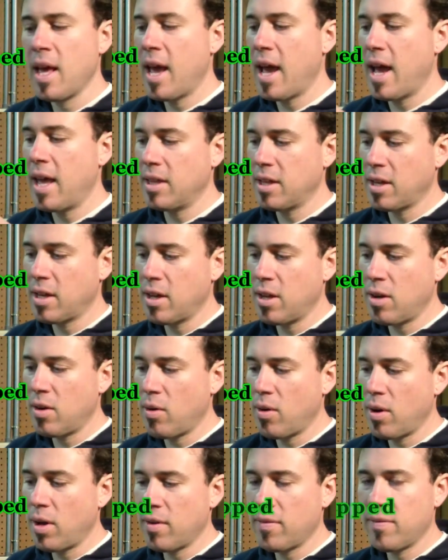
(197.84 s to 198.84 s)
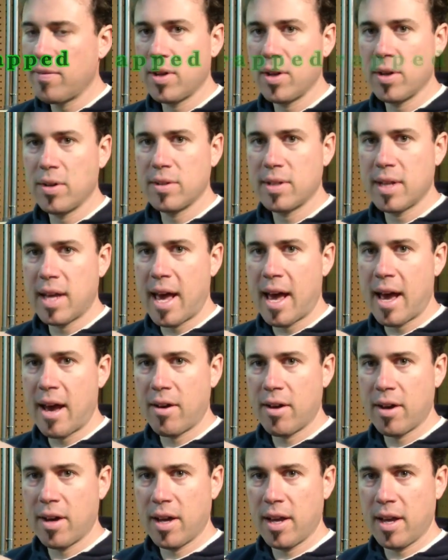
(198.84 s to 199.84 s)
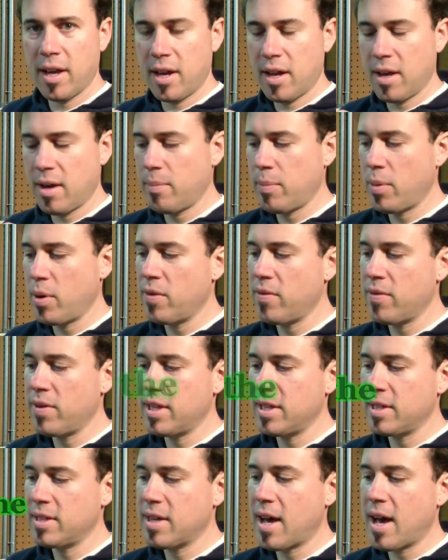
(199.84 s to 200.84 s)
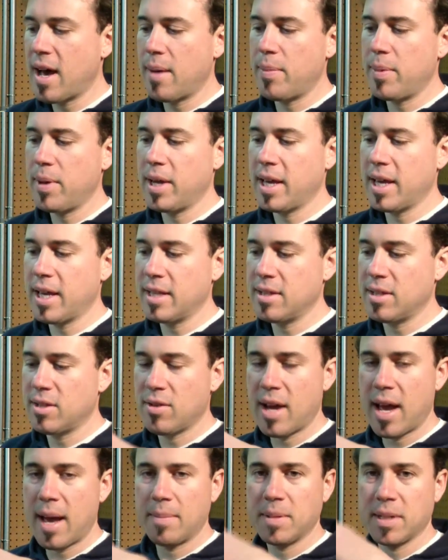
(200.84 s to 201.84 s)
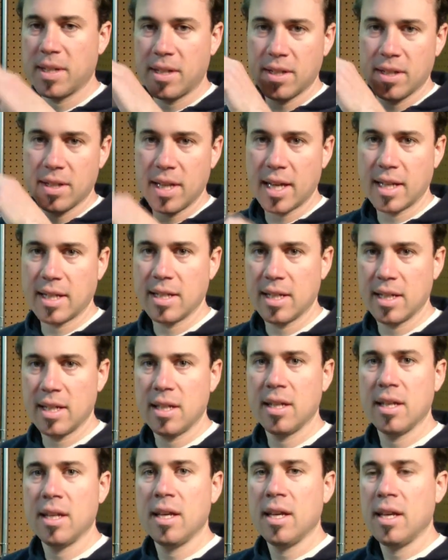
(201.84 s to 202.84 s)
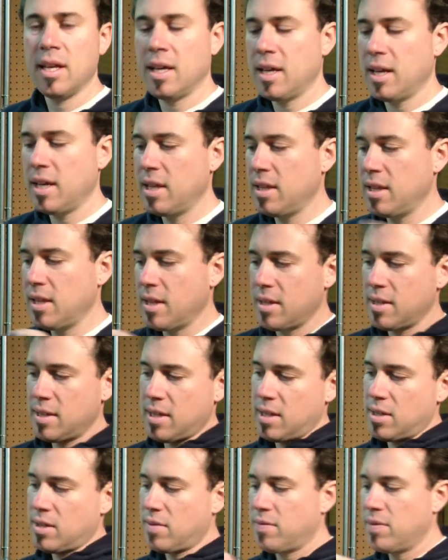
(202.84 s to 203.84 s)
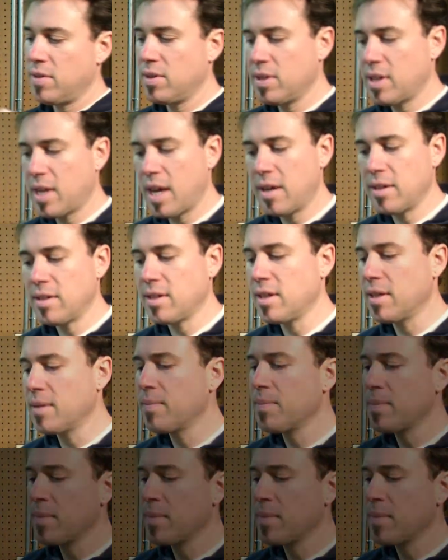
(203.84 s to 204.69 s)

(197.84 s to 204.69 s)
and the good oil flows out and up over the top and gets trapped and collected in the centrifuge housing.